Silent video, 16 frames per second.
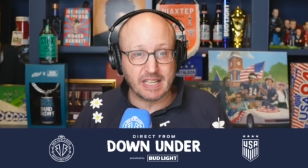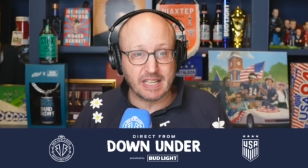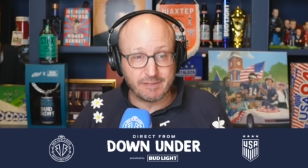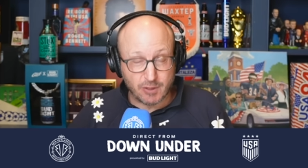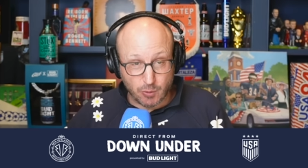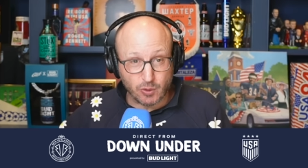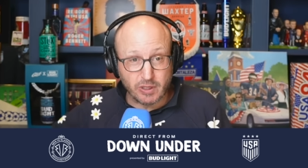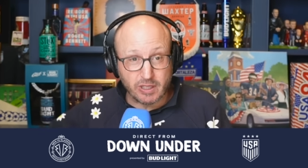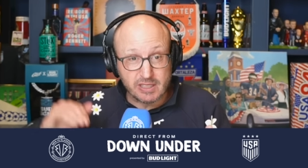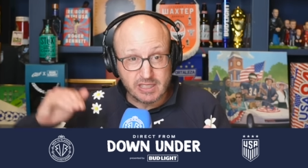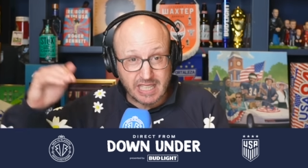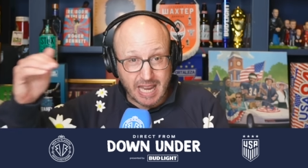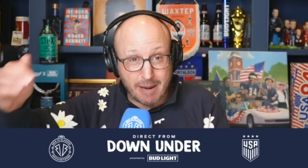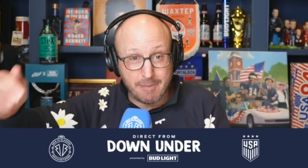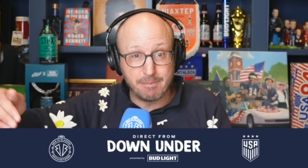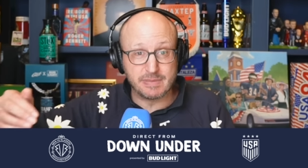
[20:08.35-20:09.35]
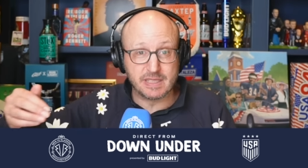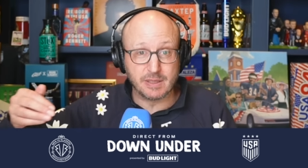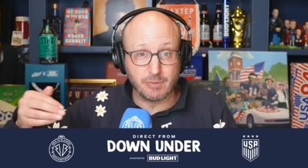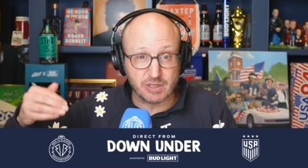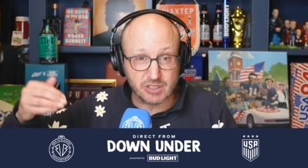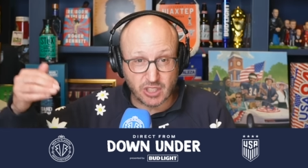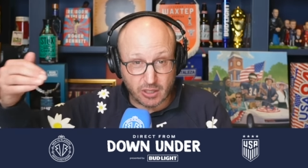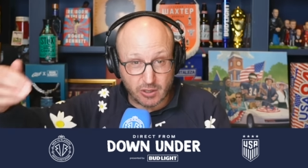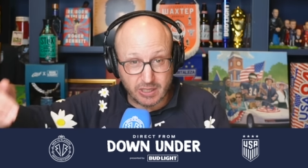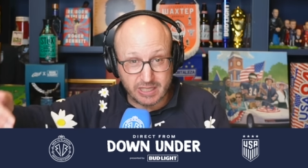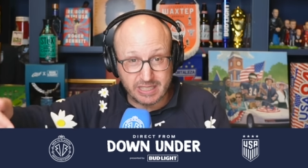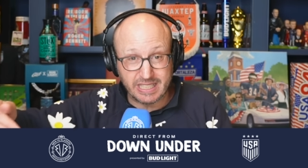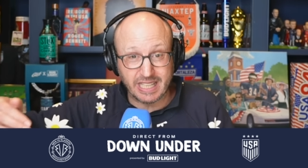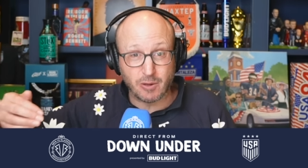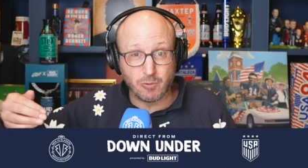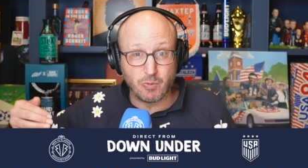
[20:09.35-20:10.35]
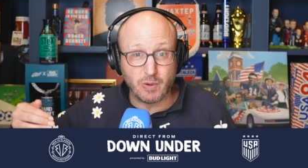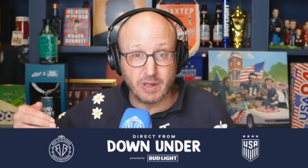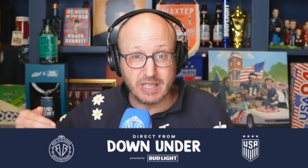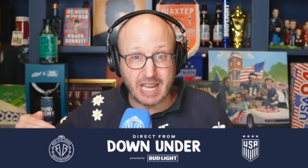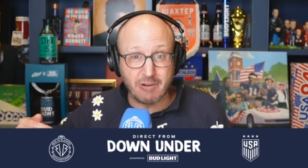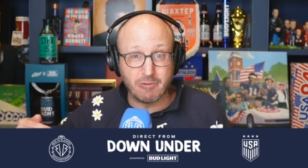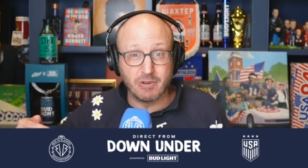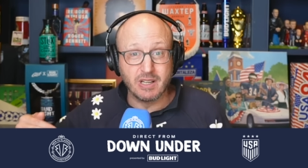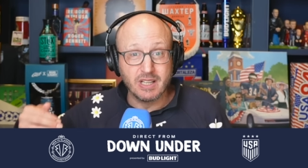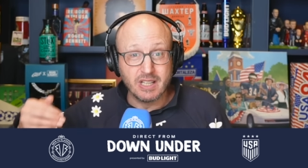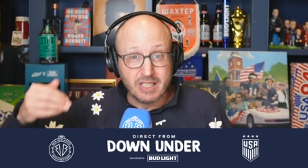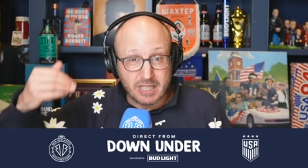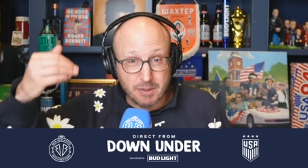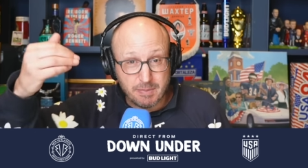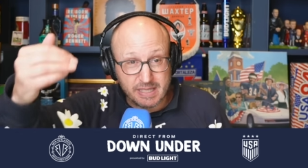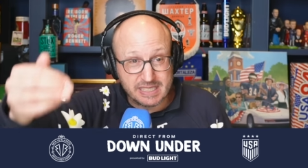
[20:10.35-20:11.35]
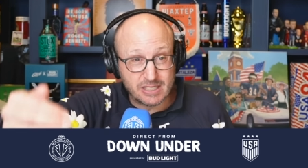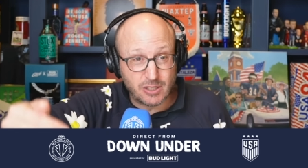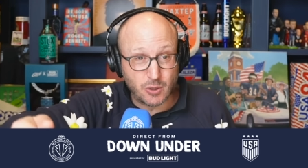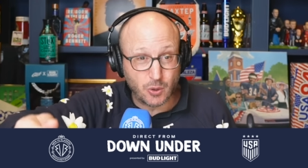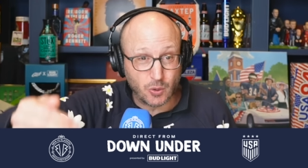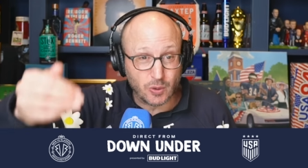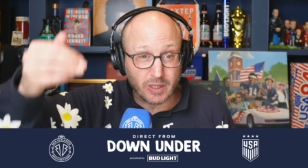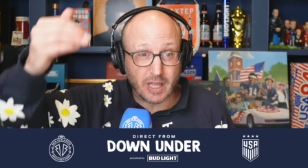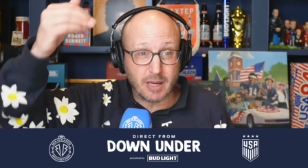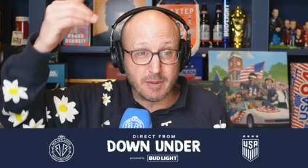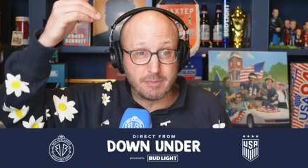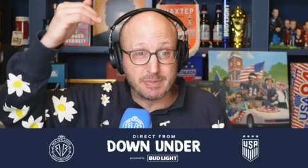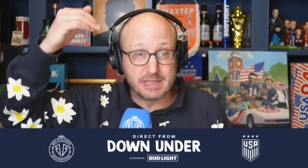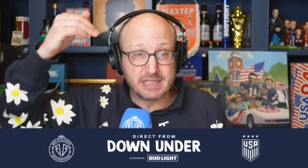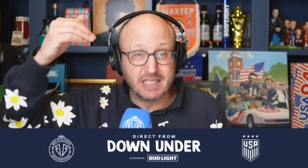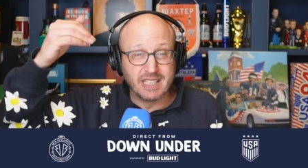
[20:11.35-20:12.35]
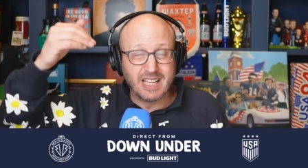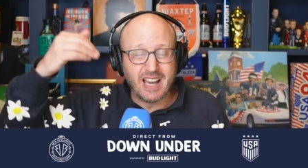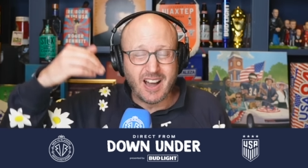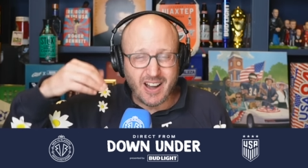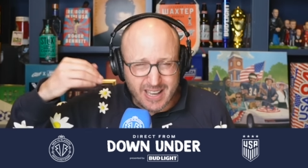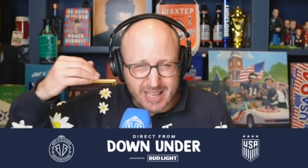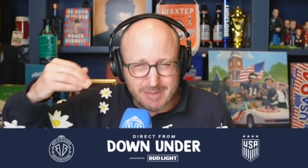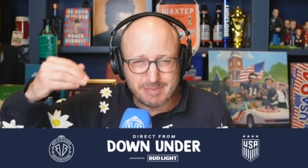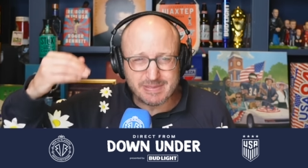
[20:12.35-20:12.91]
After all those camps in which I couldn't get a run out, the missed call ups, I am